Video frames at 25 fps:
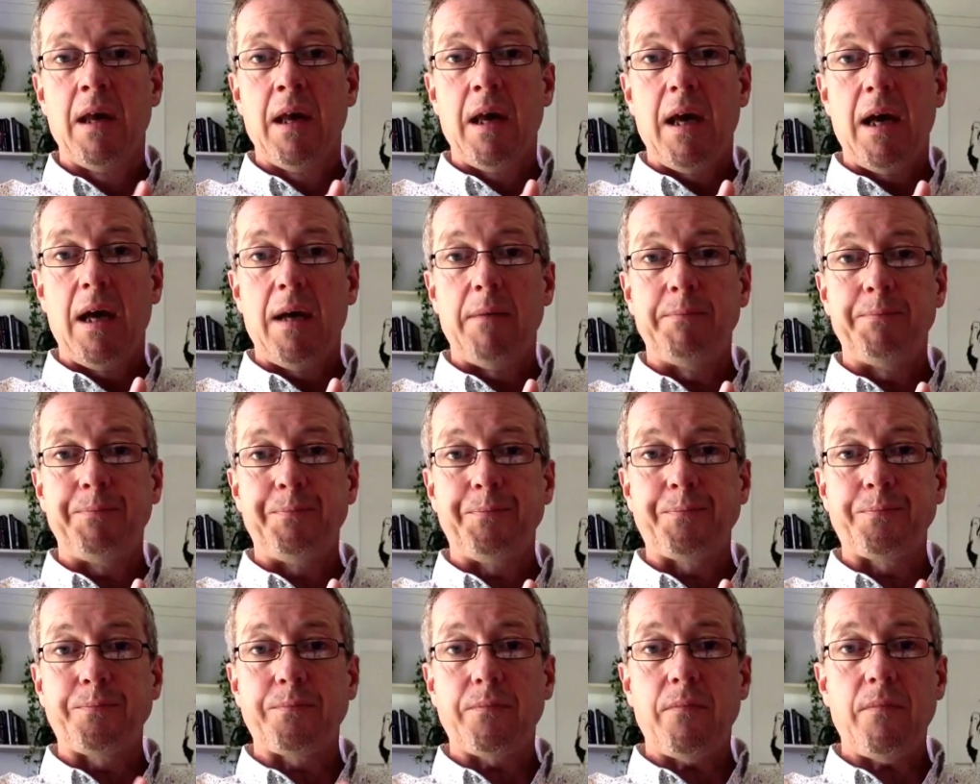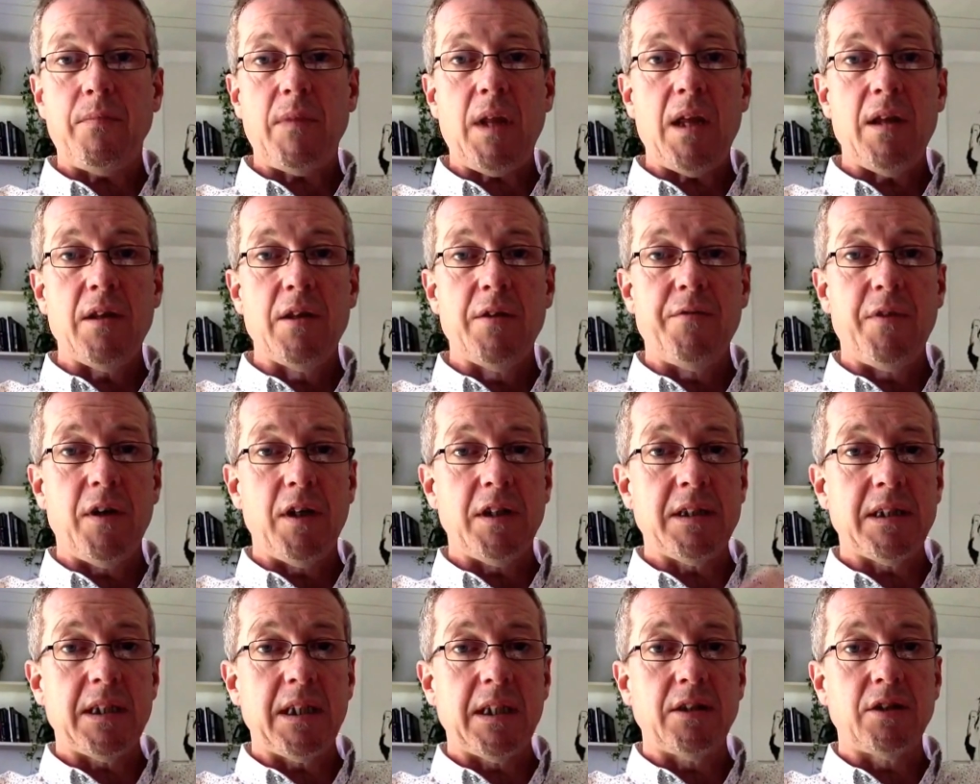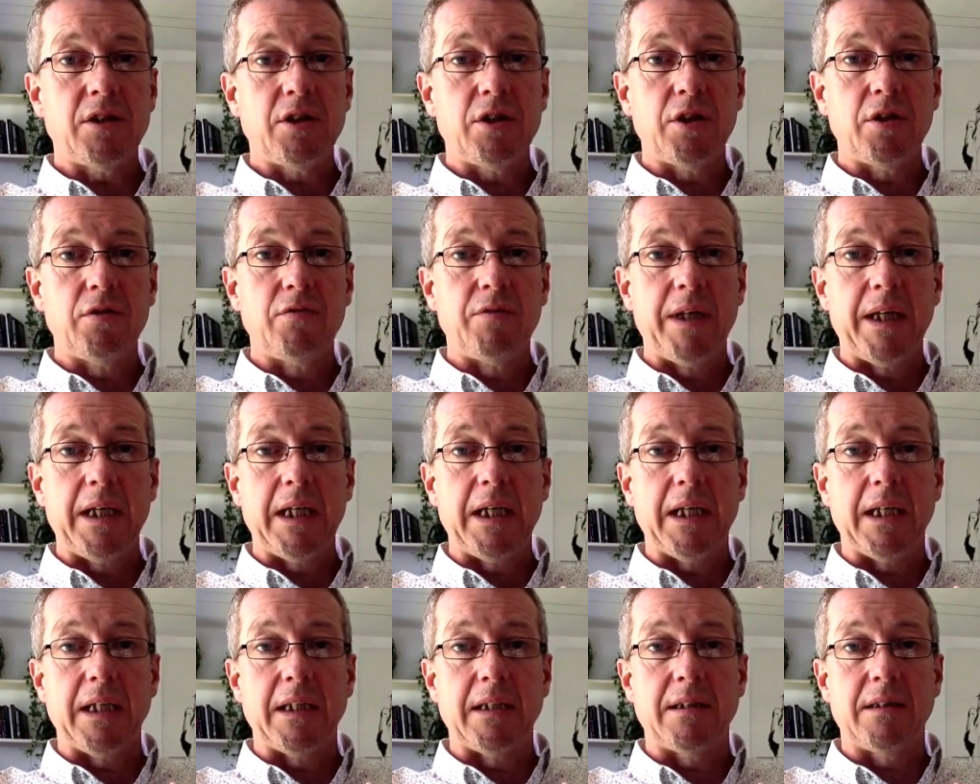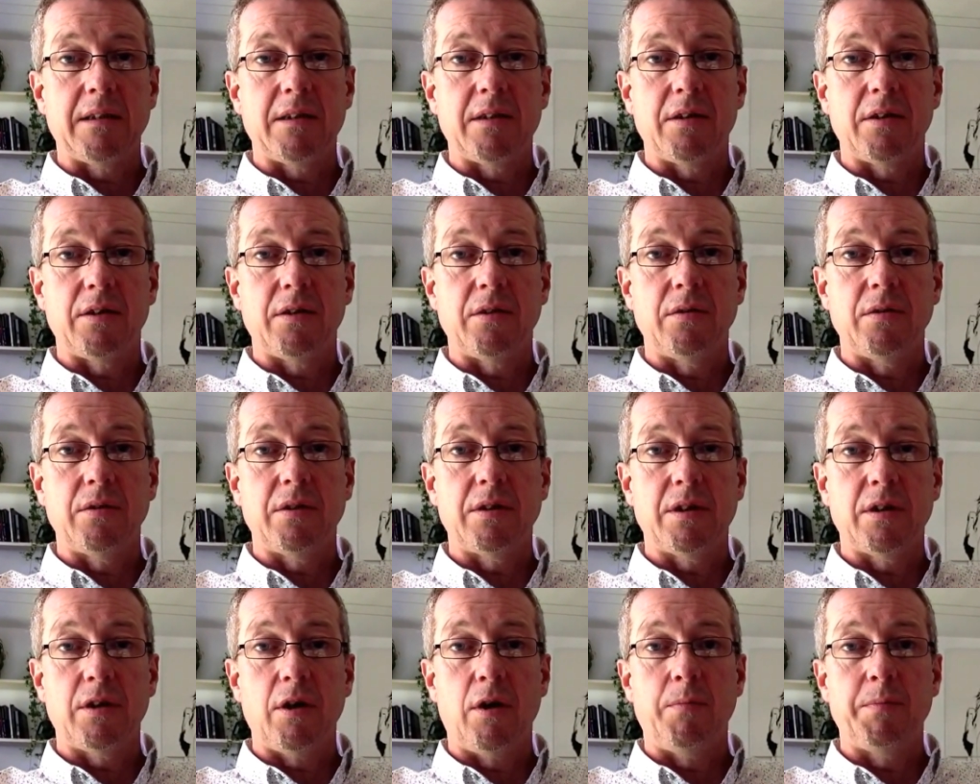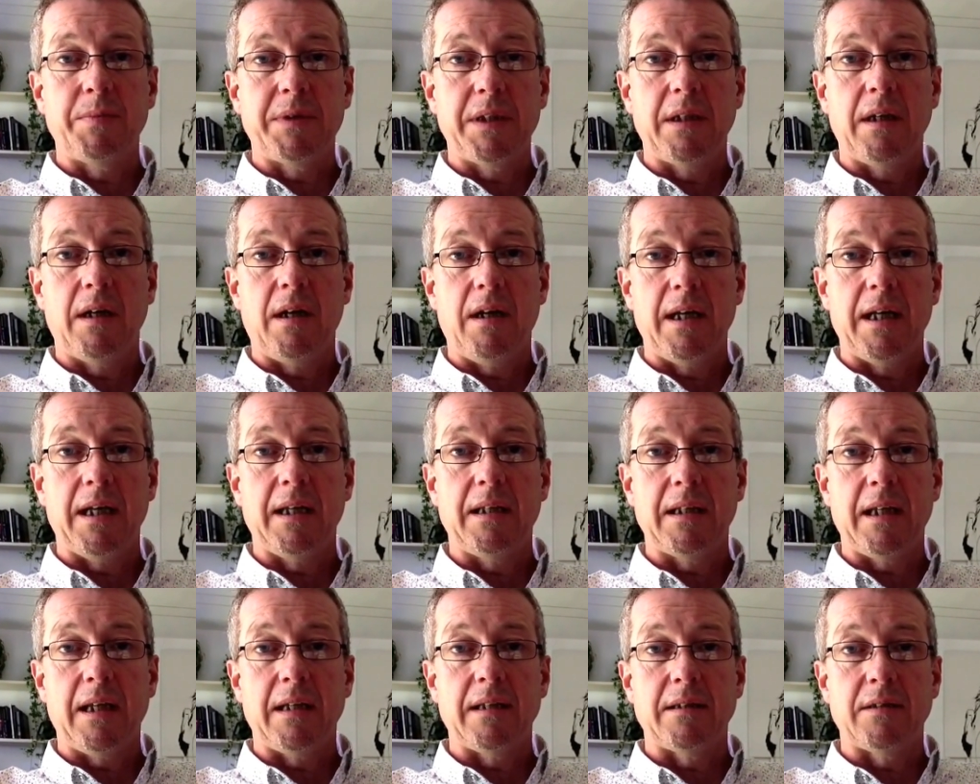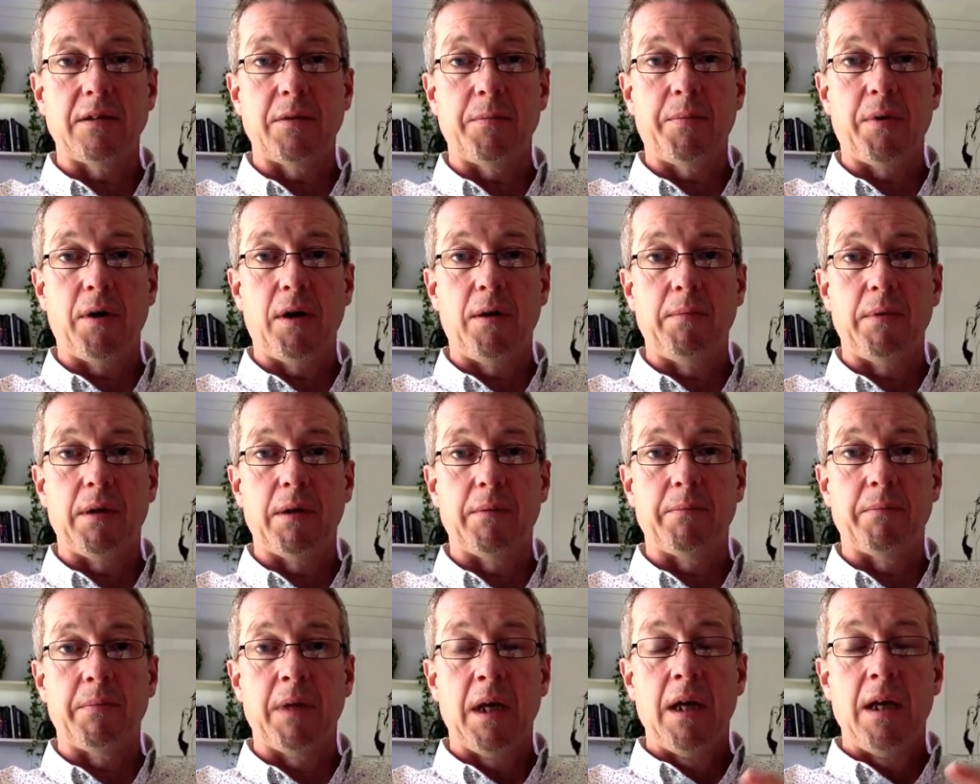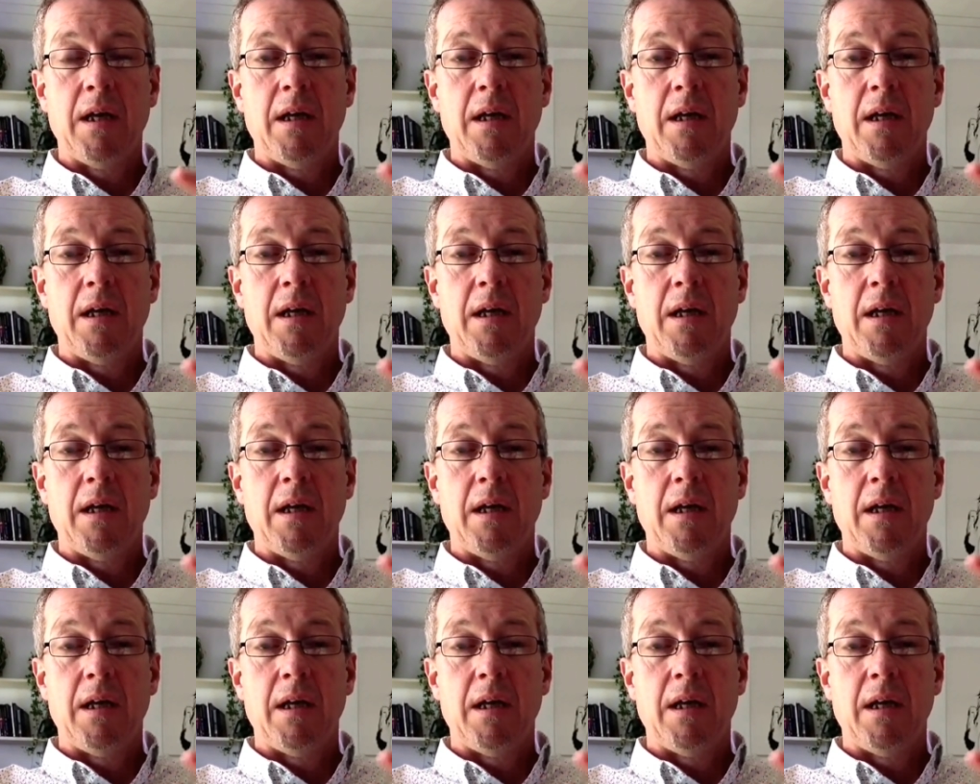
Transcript: Um, the first thing to do really is to stop denying that there's a problem.